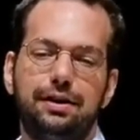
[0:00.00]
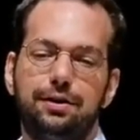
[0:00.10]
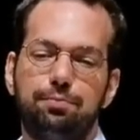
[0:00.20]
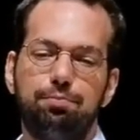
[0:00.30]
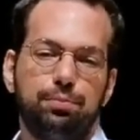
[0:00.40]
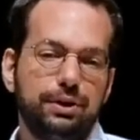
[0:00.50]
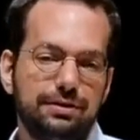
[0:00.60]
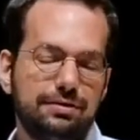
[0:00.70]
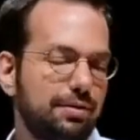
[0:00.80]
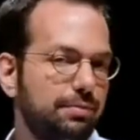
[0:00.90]
Um,
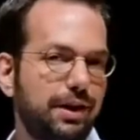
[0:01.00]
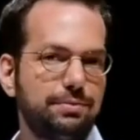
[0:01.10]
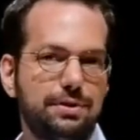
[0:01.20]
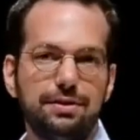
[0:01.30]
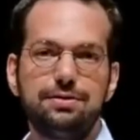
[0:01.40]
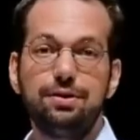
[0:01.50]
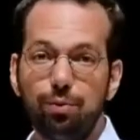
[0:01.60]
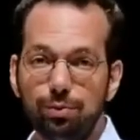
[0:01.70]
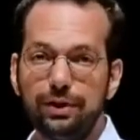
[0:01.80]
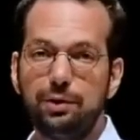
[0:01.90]
but sometimes that's the
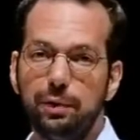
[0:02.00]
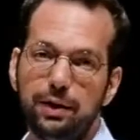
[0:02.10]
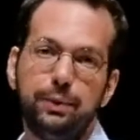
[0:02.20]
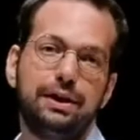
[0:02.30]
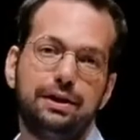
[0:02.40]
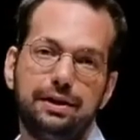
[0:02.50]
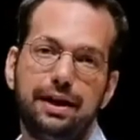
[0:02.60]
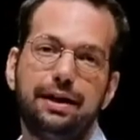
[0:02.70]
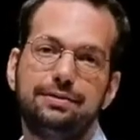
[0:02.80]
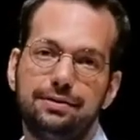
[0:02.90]
only way we can
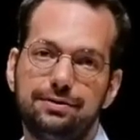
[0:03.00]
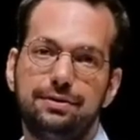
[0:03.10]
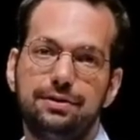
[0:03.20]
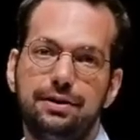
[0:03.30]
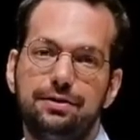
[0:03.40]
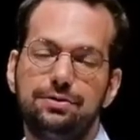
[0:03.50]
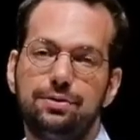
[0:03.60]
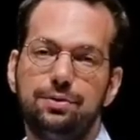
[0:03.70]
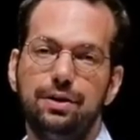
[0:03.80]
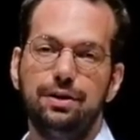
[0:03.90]
get access to data.
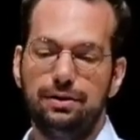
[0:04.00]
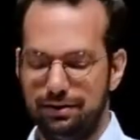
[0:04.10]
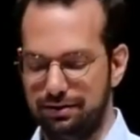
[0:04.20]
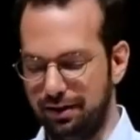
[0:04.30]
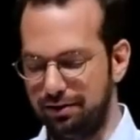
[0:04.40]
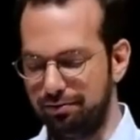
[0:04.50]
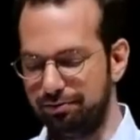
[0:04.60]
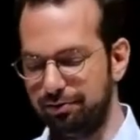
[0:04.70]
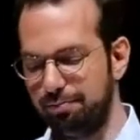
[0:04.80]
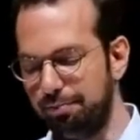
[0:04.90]
So this kind
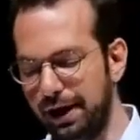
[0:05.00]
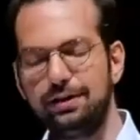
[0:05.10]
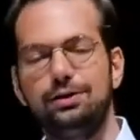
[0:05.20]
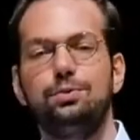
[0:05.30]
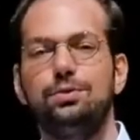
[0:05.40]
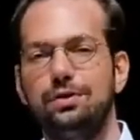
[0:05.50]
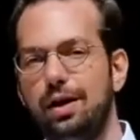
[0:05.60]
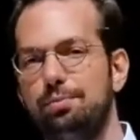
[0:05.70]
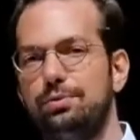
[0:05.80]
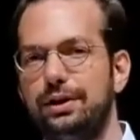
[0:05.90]
of manual
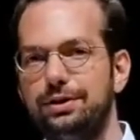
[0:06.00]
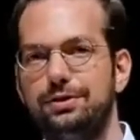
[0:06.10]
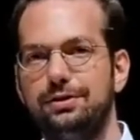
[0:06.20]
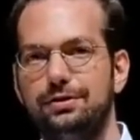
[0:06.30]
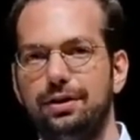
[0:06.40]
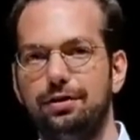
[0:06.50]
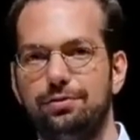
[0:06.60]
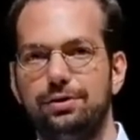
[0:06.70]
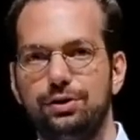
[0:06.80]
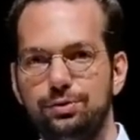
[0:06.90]
operation
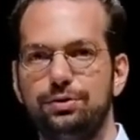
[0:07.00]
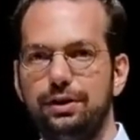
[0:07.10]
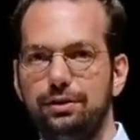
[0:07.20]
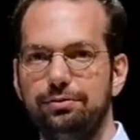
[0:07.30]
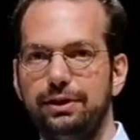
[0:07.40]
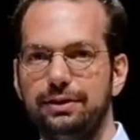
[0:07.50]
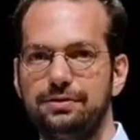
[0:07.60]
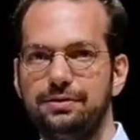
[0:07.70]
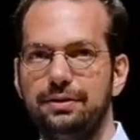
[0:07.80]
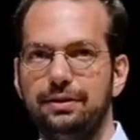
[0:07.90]
of the user
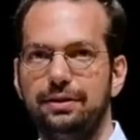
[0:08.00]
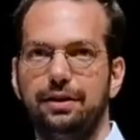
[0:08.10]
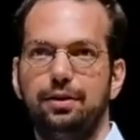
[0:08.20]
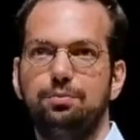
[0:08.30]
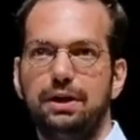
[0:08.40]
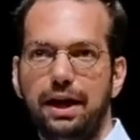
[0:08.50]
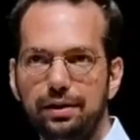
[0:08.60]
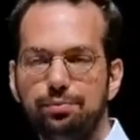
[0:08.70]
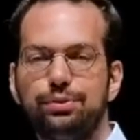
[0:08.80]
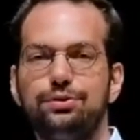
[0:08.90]
interface um,
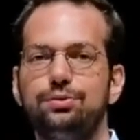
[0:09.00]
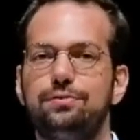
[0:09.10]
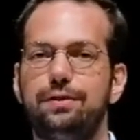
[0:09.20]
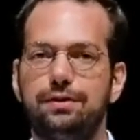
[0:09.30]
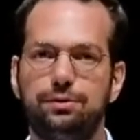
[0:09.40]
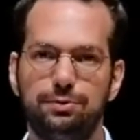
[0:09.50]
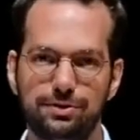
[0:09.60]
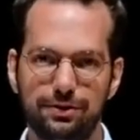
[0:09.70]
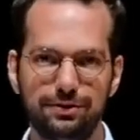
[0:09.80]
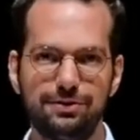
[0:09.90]
can produce valid
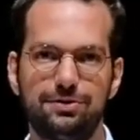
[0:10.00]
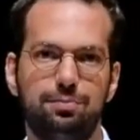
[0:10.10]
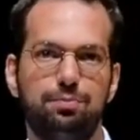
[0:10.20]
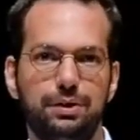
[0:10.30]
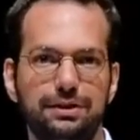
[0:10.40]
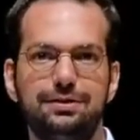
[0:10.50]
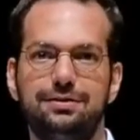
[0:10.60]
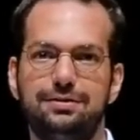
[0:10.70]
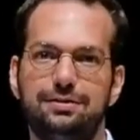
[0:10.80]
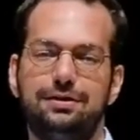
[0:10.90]
results,
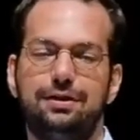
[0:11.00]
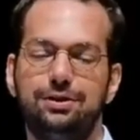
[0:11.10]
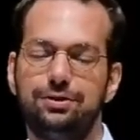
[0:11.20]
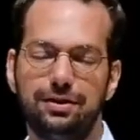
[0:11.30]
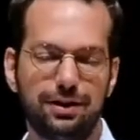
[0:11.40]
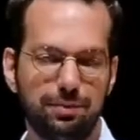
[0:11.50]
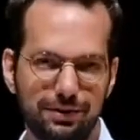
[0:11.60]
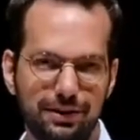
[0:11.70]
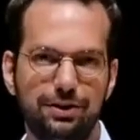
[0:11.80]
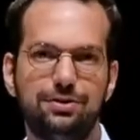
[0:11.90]
but uh, your
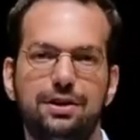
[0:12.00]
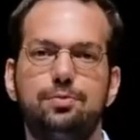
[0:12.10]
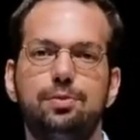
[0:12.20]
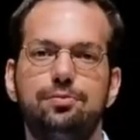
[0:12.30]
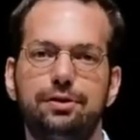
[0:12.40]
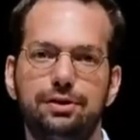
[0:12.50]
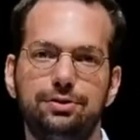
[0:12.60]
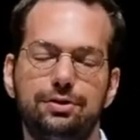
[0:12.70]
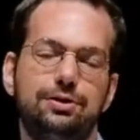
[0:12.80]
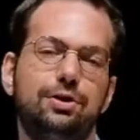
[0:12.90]
documentation has to be very
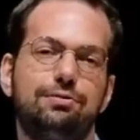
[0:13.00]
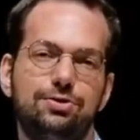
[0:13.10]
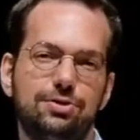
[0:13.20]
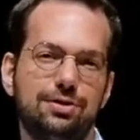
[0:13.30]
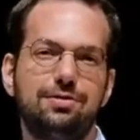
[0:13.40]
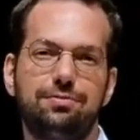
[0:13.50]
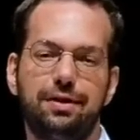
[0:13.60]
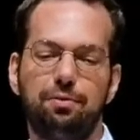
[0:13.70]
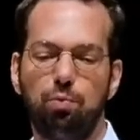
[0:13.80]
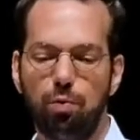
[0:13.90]
good and you have to
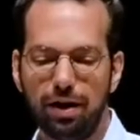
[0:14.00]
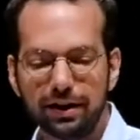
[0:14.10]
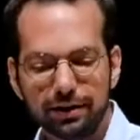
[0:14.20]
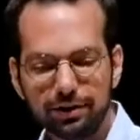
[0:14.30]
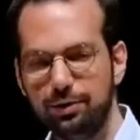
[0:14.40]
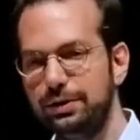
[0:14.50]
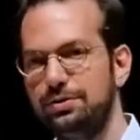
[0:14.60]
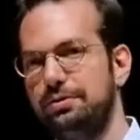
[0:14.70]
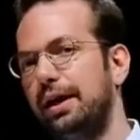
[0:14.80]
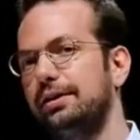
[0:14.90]
justify why are you
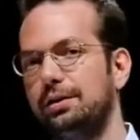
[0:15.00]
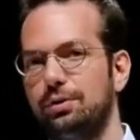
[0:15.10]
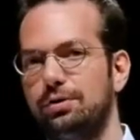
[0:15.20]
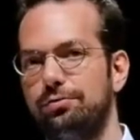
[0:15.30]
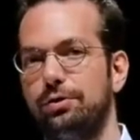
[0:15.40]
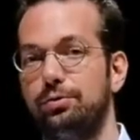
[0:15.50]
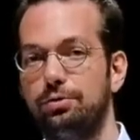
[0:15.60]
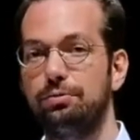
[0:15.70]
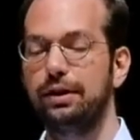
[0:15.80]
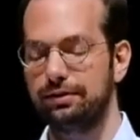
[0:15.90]
interacting with the
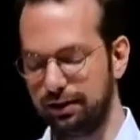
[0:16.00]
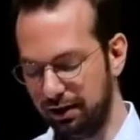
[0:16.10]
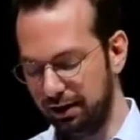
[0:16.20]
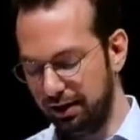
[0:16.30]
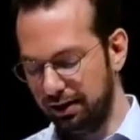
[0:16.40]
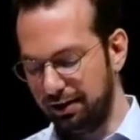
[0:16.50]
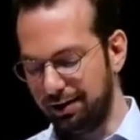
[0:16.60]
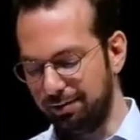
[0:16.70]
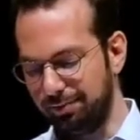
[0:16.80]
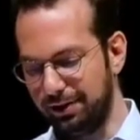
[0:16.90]
phone directly.
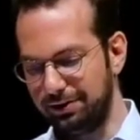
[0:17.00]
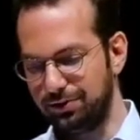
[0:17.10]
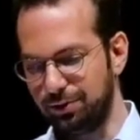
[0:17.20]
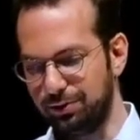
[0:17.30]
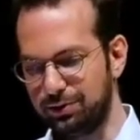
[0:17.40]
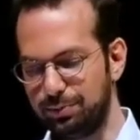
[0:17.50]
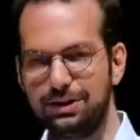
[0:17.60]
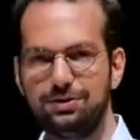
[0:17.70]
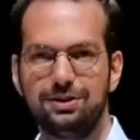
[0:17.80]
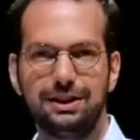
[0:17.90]
Um, so it's
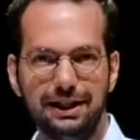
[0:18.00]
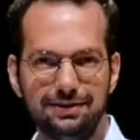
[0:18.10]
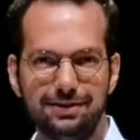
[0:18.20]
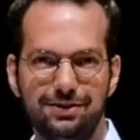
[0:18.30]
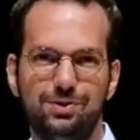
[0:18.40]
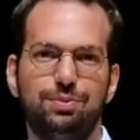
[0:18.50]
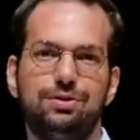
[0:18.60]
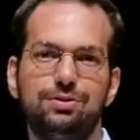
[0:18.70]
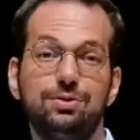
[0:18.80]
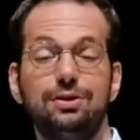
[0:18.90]
potentially the easiest,
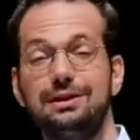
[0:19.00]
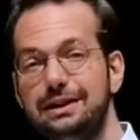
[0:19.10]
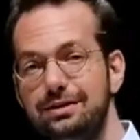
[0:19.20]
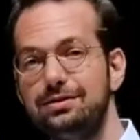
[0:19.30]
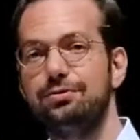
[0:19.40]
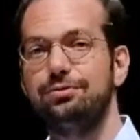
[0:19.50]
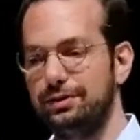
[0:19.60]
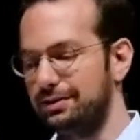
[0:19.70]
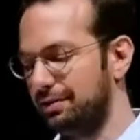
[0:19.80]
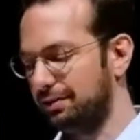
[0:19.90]
but also the least
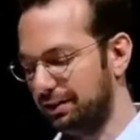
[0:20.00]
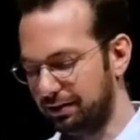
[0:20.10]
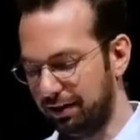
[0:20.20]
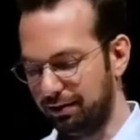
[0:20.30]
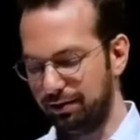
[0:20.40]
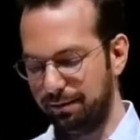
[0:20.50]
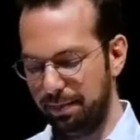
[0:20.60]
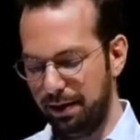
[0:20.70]
forensically sound.